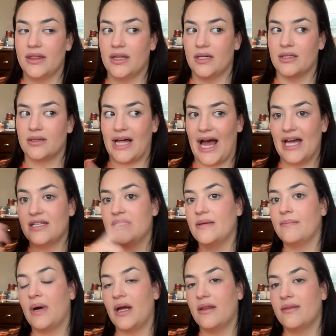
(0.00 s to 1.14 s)
last
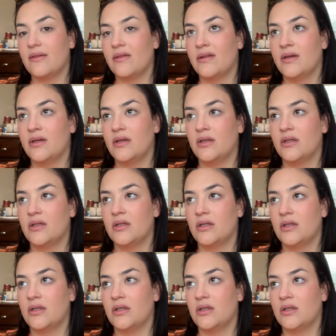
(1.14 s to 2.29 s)
month,
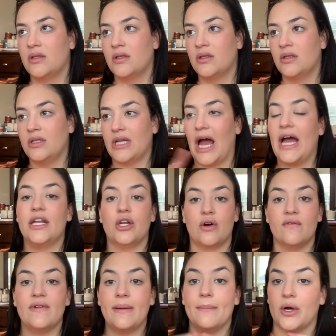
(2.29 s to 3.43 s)
yeah, in
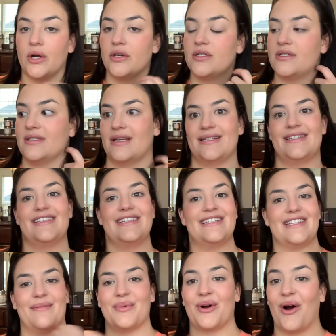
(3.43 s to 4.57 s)
November, it's
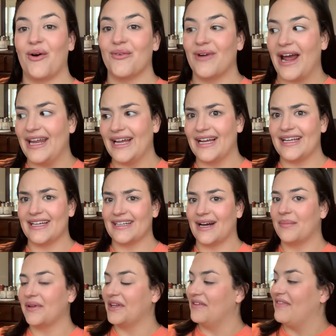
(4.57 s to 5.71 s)
December already, I cannot
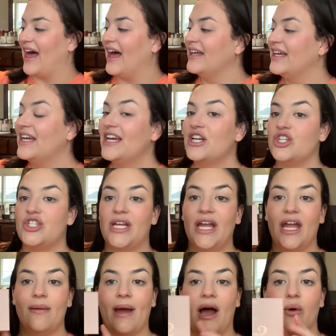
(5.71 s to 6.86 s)
believe that, she
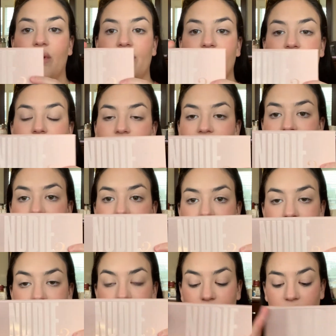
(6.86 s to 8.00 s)
came out with Nudie
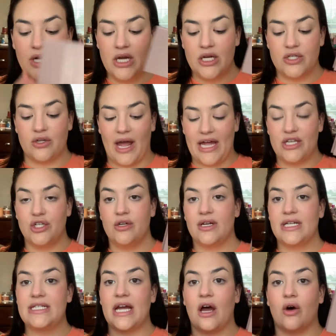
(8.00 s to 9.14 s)
2. So as you
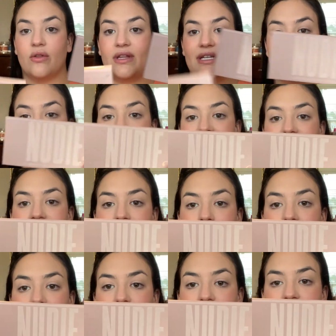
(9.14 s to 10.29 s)
can tell, the size
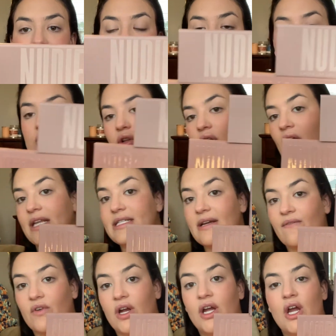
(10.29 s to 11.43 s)
comparison is a lot
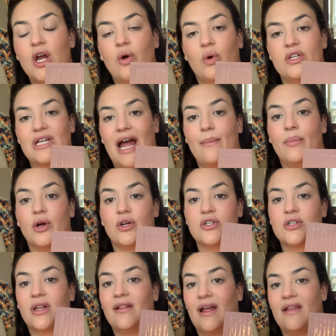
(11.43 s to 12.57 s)
different, which I
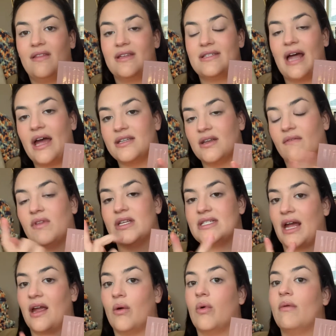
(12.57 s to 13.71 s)
personally like the size of the
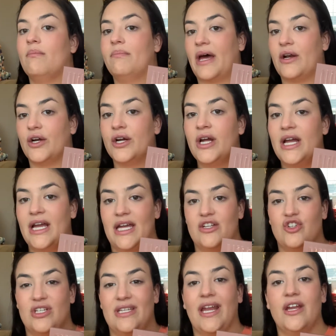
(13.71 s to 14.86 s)
second one better. It's
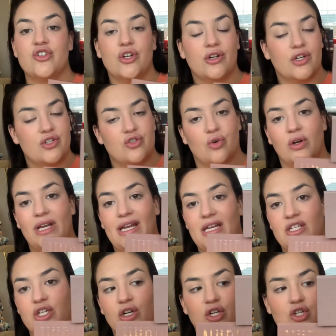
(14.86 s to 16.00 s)
just easier to store and
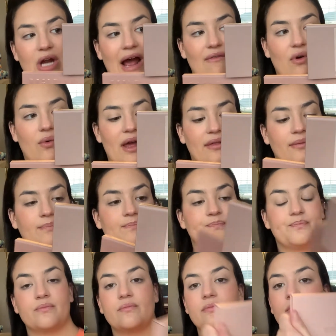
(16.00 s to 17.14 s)
easier to travel with.
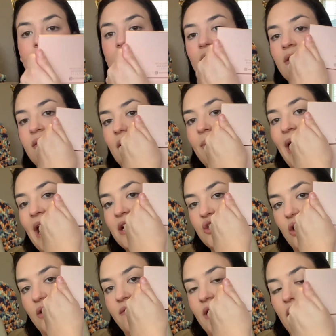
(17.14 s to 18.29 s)
The backs
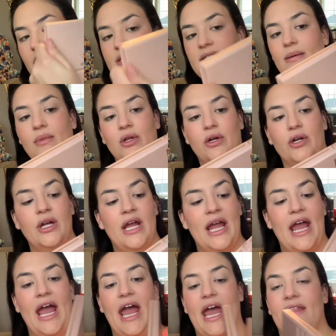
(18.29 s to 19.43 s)
are very similar,
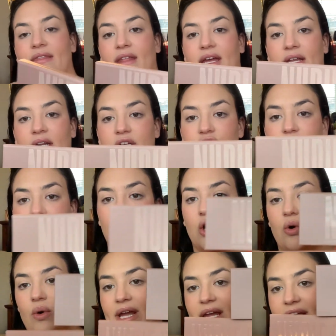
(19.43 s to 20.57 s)
and then
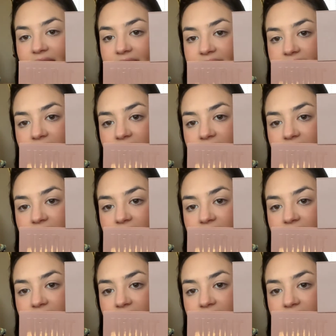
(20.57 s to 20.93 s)
so is